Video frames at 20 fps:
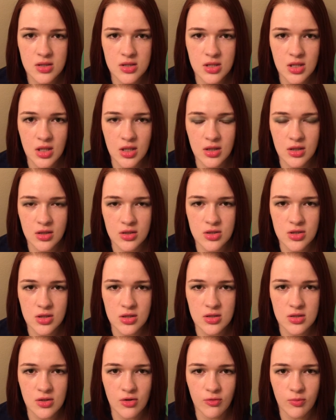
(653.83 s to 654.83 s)
10
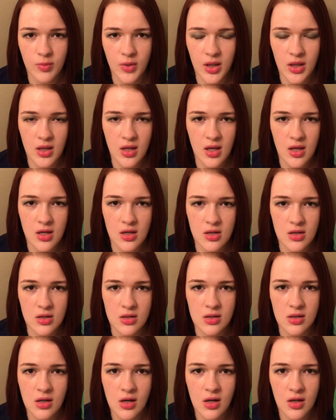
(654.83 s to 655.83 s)
inches of my
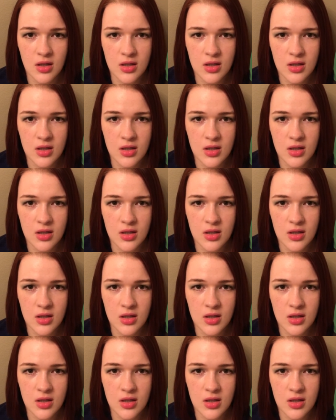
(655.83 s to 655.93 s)
hair